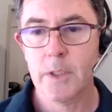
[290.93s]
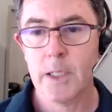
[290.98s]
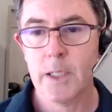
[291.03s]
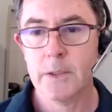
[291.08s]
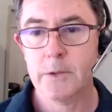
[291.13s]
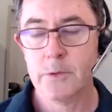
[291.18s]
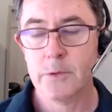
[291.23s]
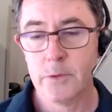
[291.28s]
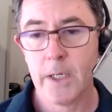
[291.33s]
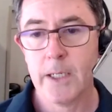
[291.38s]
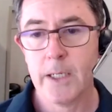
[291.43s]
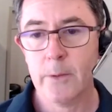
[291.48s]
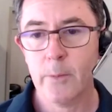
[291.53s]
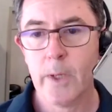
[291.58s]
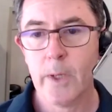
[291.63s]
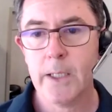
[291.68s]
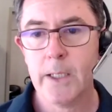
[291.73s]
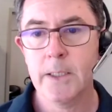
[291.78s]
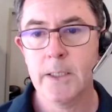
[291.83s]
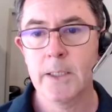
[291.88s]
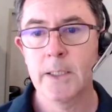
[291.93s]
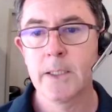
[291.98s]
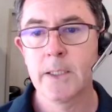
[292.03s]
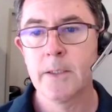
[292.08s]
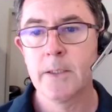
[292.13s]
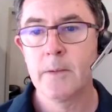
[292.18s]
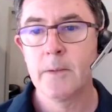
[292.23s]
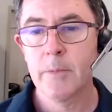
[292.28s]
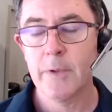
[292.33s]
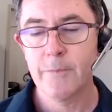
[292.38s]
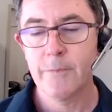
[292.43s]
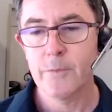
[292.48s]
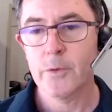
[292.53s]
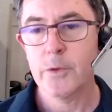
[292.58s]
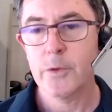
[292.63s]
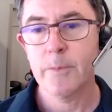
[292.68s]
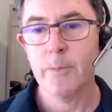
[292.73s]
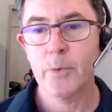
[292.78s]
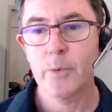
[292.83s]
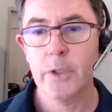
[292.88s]
straight away before
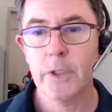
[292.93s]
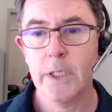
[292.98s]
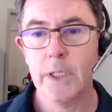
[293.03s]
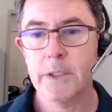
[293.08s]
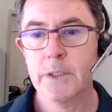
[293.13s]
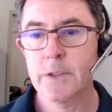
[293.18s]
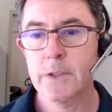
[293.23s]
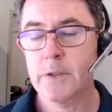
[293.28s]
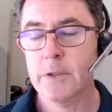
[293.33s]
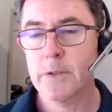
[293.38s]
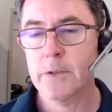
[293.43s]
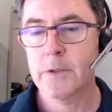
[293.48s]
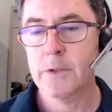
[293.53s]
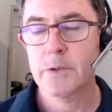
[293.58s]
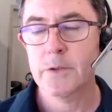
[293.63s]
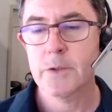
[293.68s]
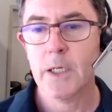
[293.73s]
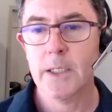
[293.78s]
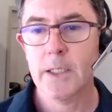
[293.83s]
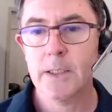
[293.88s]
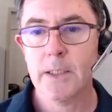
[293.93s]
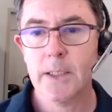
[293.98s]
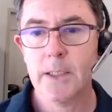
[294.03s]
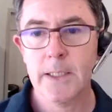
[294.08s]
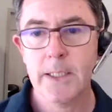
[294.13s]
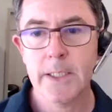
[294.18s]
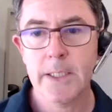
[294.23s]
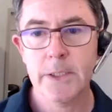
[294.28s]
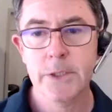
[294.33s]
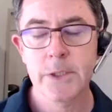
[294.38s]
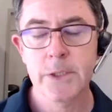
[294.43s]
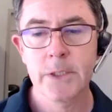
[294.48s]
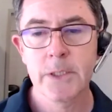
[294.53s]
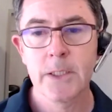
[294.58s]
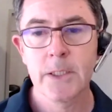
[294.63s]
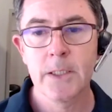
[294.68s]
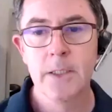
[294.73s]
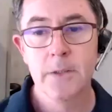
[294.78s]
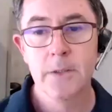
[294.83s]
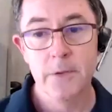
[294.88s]
you put it into the cyanide leach.
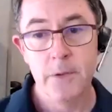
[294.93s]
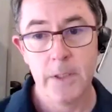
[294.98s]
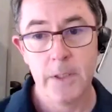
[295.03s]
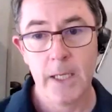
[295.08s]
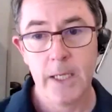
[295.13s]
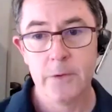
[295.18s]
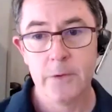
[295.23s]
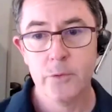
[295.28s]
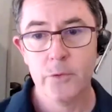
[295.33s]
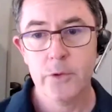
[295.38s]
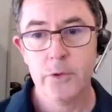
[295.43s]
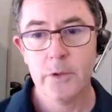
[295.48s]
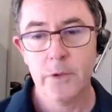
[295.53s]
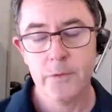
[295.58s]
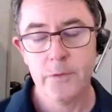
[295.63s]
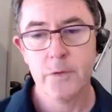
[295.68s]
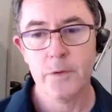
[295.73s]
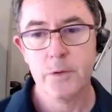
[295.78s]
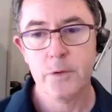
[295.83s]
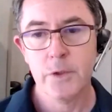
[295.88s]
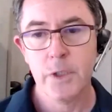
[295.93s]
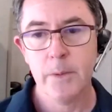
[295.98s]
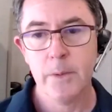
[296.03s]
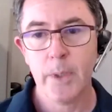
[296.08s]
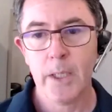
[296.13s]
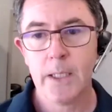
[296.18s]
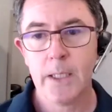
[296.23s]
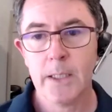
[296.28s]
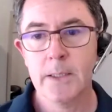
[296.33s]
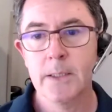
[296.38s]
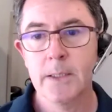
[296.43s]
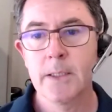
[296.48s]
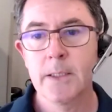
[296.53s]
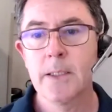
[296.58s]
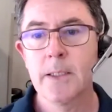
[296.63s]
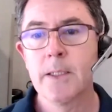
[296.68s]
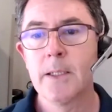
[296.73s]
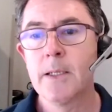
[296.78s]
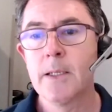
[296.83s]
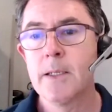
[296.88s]
So that's good because it's cheaper.
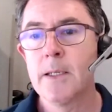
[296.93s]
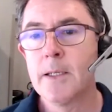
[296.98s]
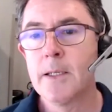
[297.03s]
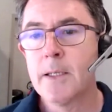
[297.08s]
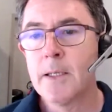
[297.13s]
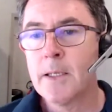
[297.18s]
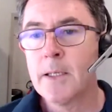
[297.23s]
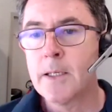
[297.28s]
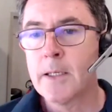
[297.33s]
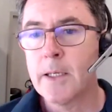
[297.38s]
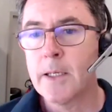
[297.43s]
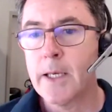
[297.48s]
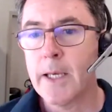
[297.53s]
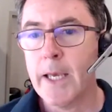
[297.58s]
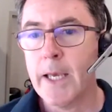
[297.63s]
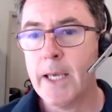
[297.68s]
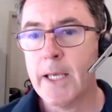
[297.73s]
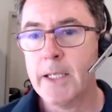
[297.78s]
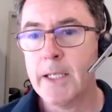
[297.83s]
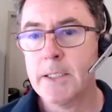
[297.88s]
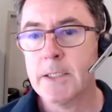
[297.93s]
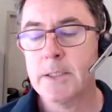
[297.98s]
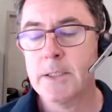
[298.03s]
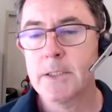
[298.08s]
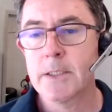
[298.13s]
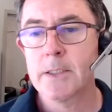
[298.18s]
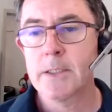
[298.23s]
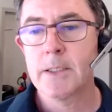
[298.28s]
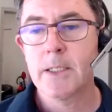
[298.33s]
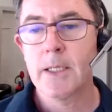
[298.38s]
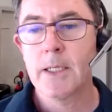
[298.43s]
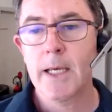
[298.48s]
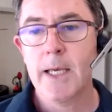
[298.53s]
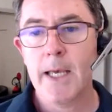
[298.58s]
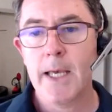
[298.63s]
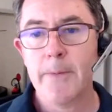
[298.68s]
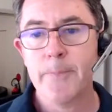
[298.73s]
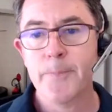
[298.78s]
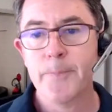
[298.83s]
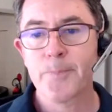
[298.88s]
And
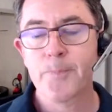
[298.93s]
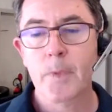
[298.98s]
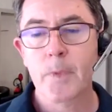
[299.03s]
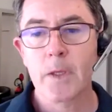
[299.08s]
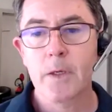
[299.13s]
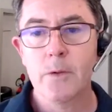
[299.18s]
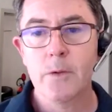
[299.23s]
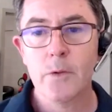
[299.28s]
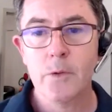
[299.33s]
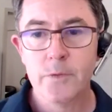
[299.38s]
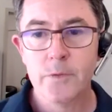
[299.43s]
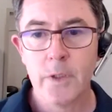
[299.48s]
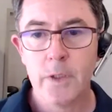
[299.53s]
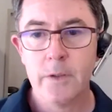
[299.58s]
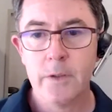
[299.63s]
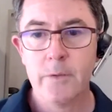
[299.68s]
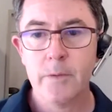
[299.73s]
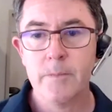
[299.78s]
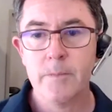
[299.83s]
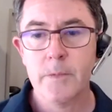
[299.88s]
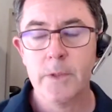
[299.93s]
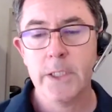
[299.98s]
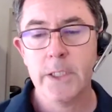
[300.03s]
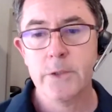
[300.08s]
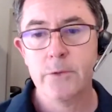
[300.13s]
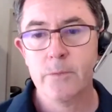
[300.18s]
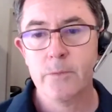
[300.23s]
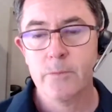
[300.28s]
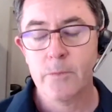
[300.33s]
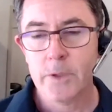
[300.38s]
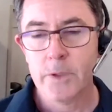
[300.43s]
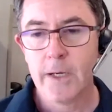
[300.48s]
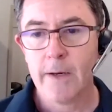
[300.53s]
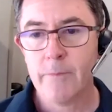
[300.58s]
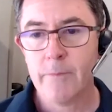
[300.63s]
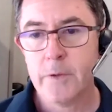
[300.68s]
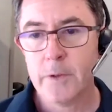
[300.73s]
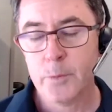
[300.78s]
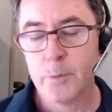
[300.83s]
also, the leach recoveries